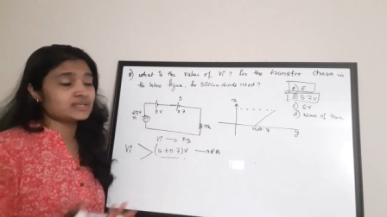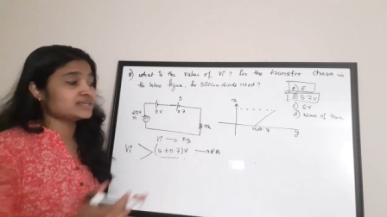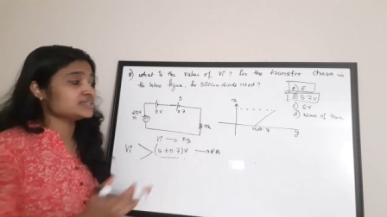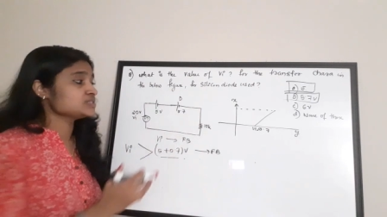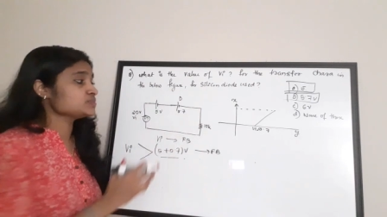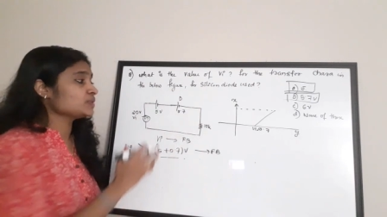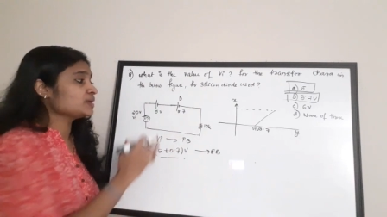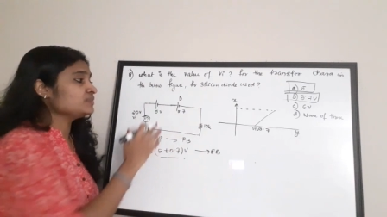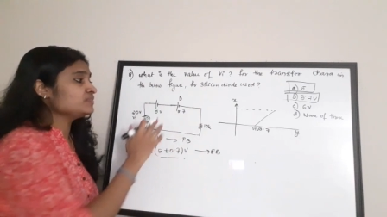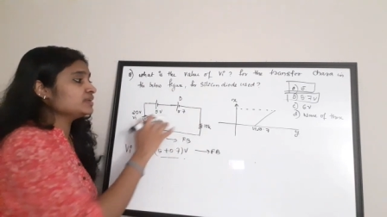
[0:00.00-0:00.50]
That
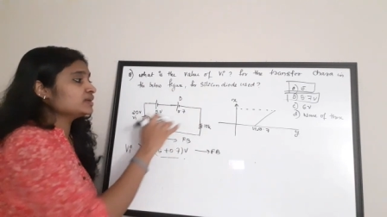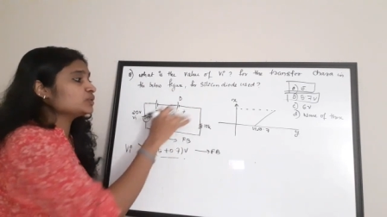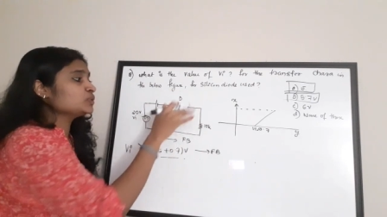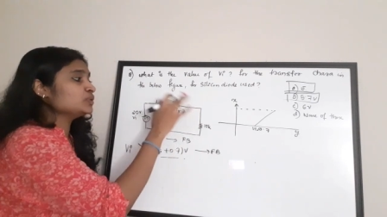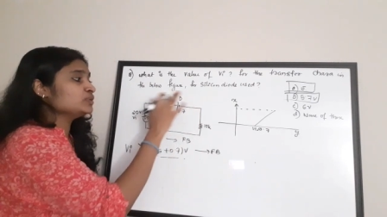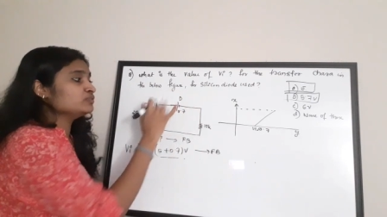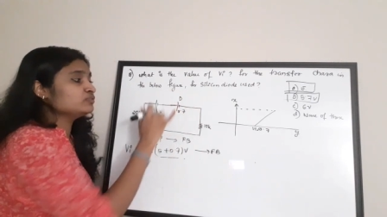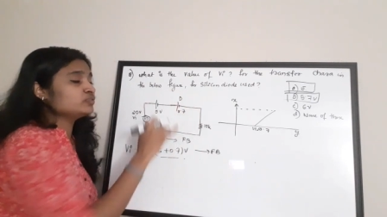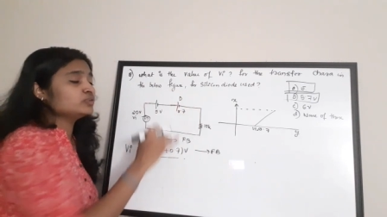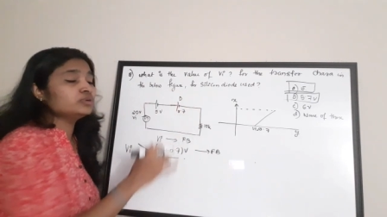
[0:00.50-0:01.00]
is why we are
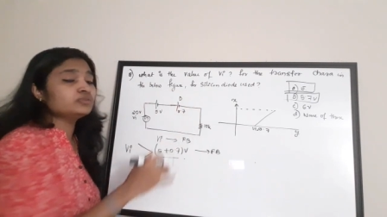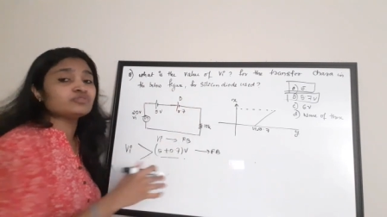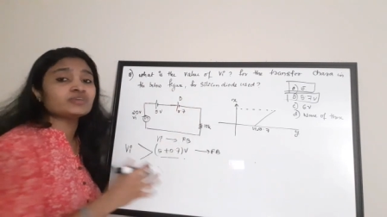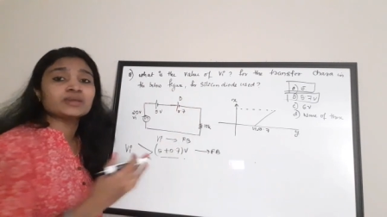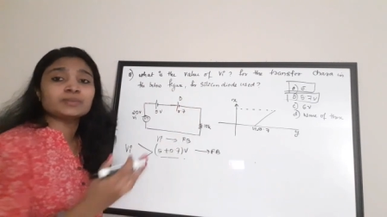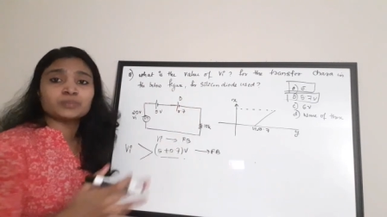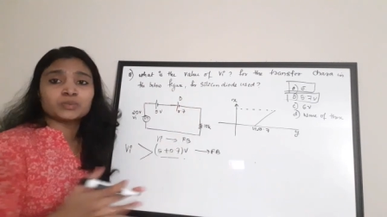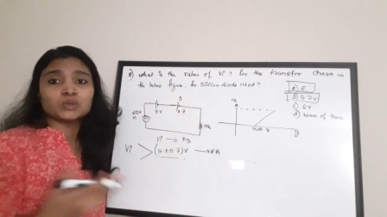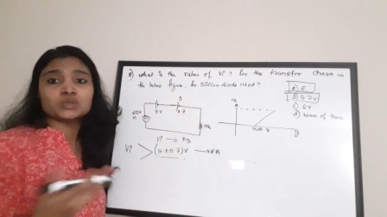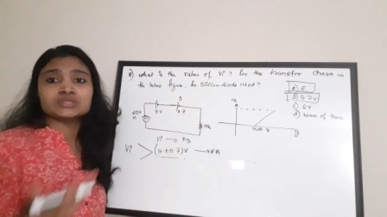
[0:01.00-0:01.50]
going for
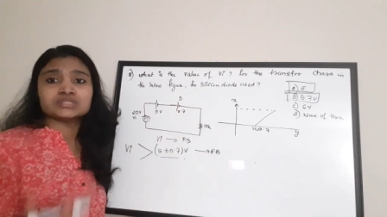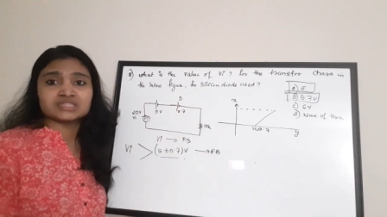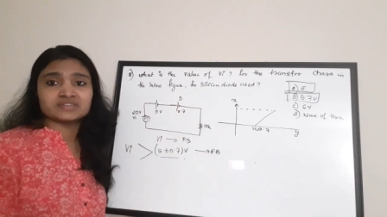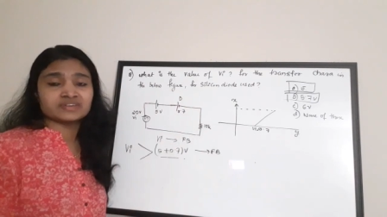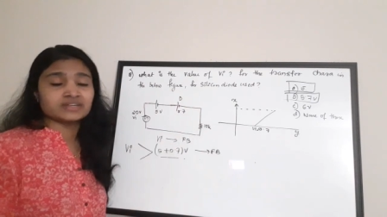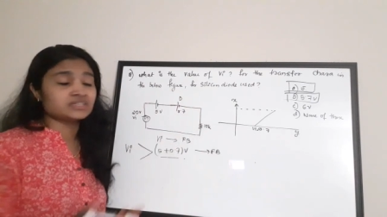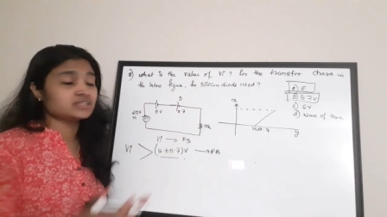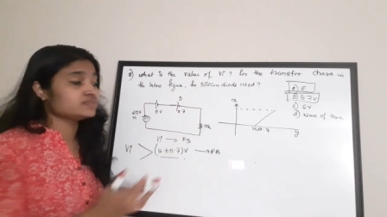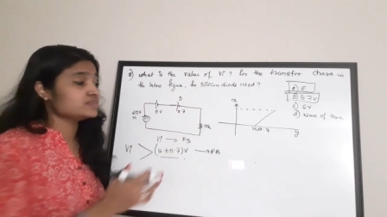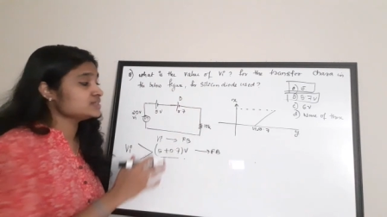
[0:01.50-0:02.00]

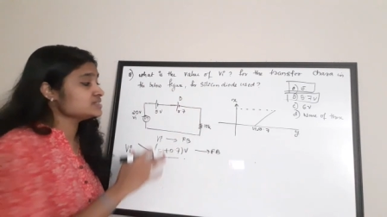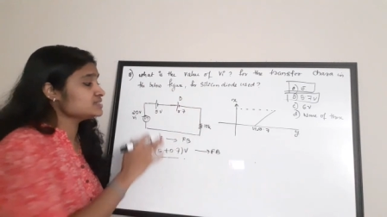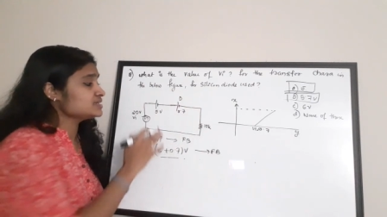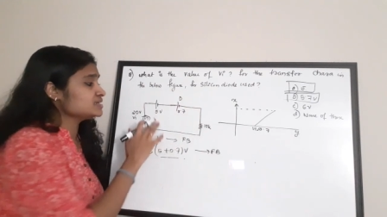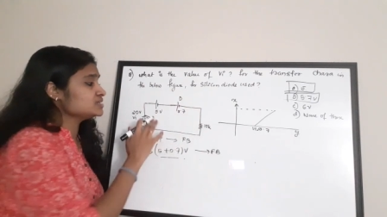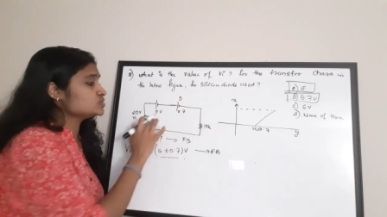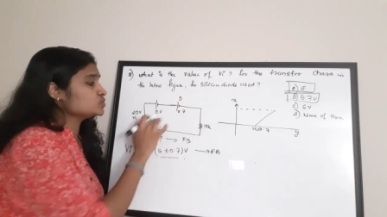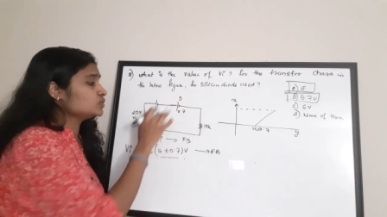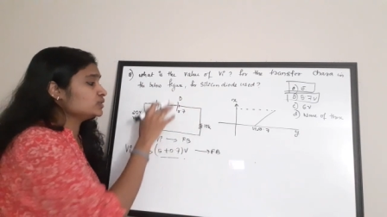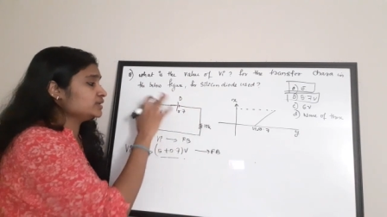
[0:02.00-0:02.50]
5.7. Otherwise,
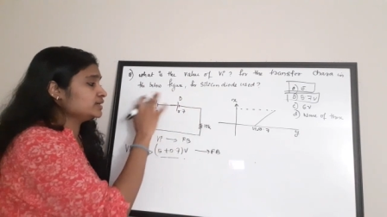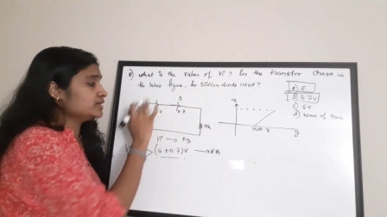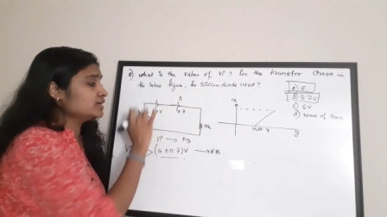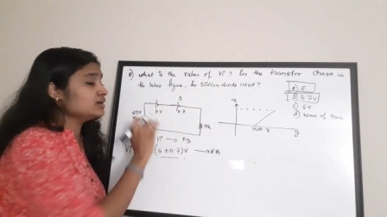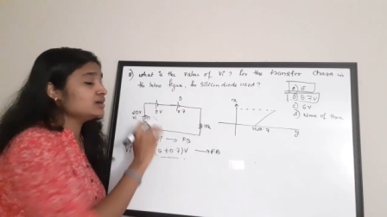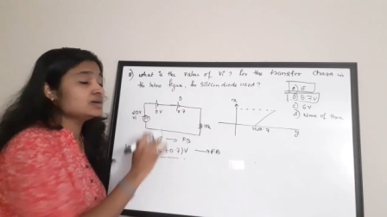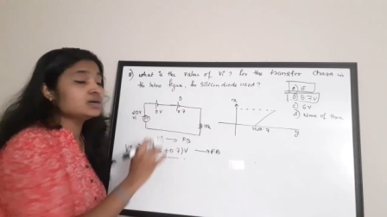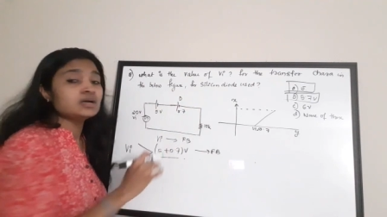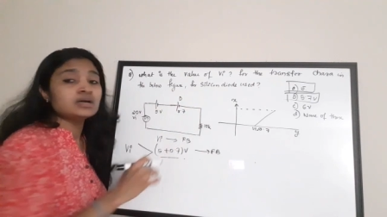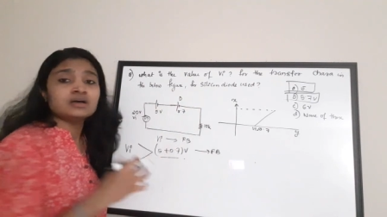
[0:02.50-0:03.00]
there is only
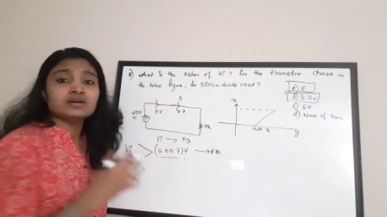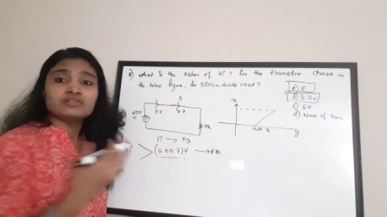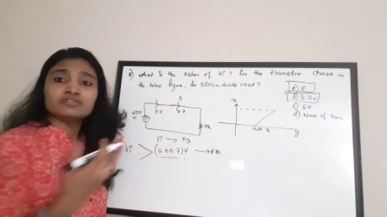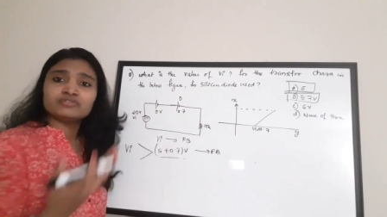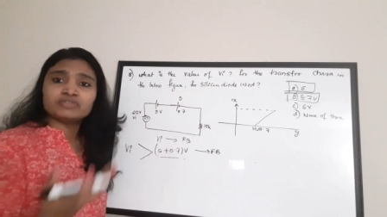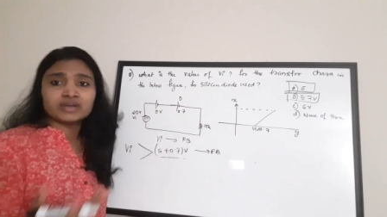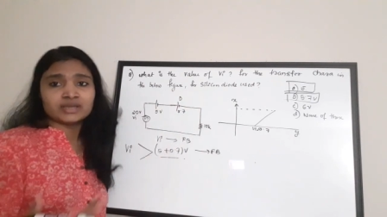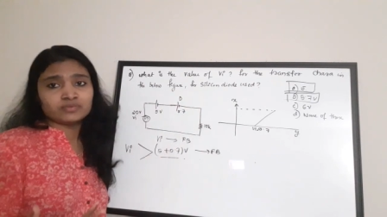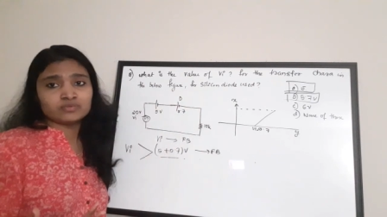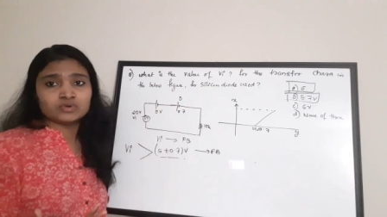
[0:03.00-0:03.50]
a
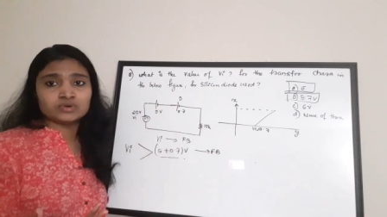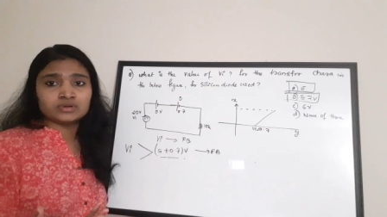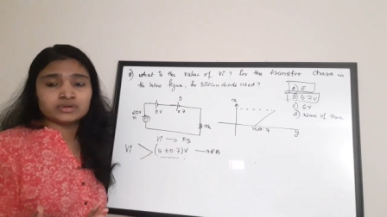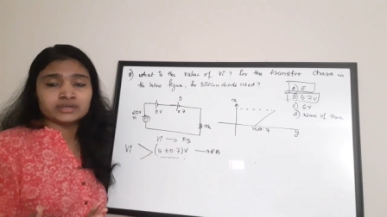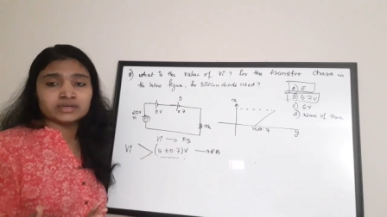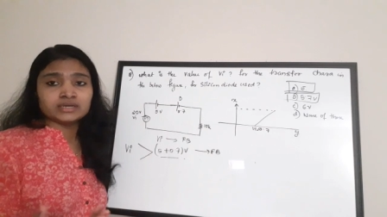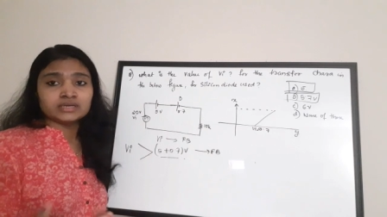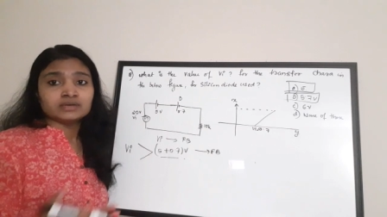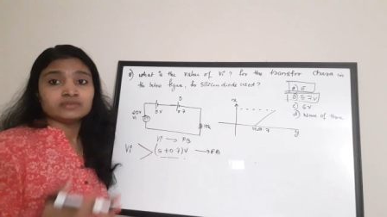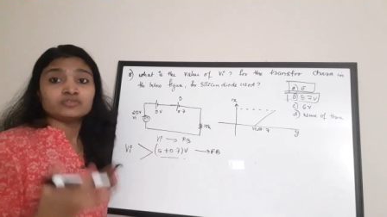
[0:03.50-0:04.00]
5 volt
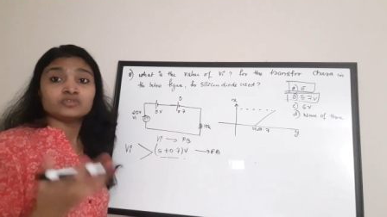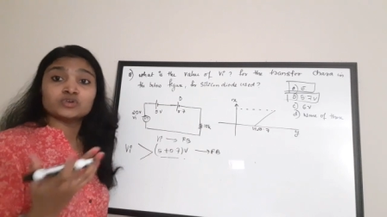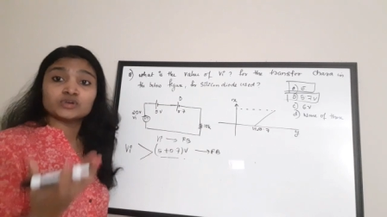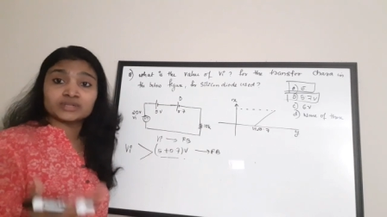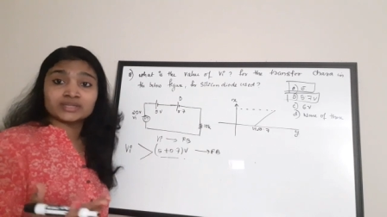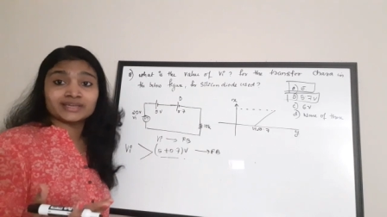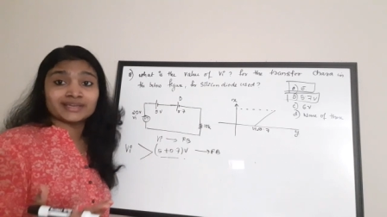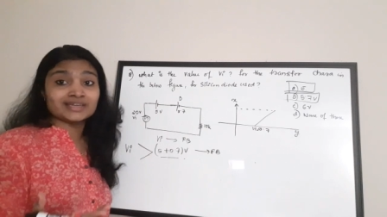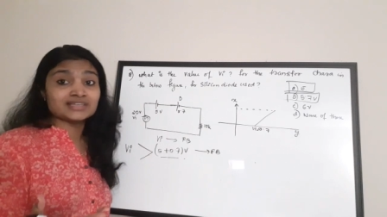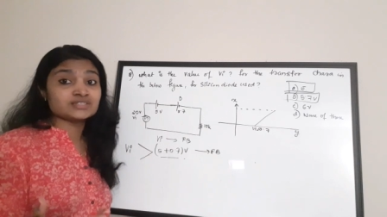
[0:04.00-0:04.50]
for
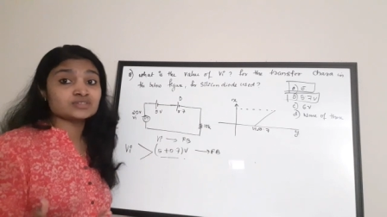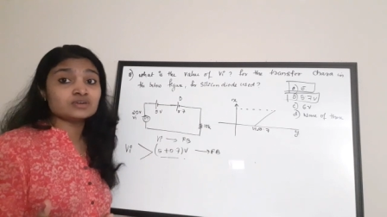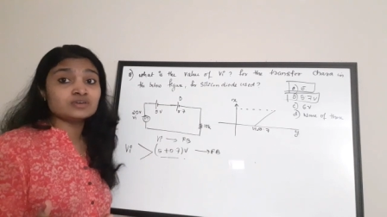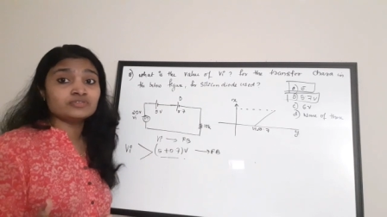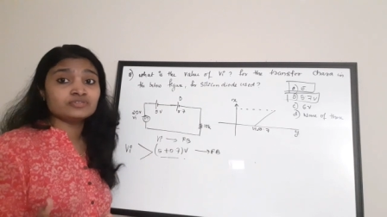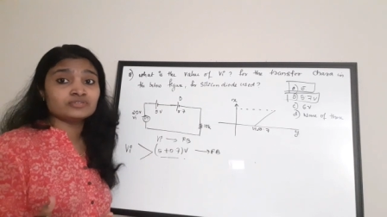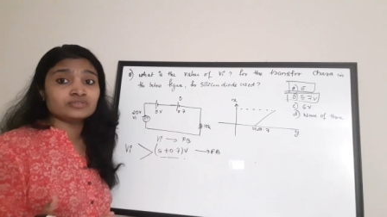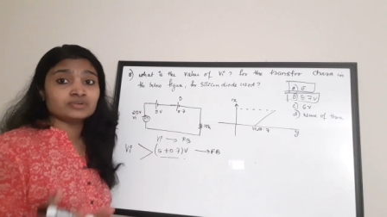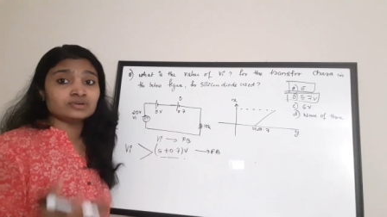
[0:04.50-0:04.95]
the case of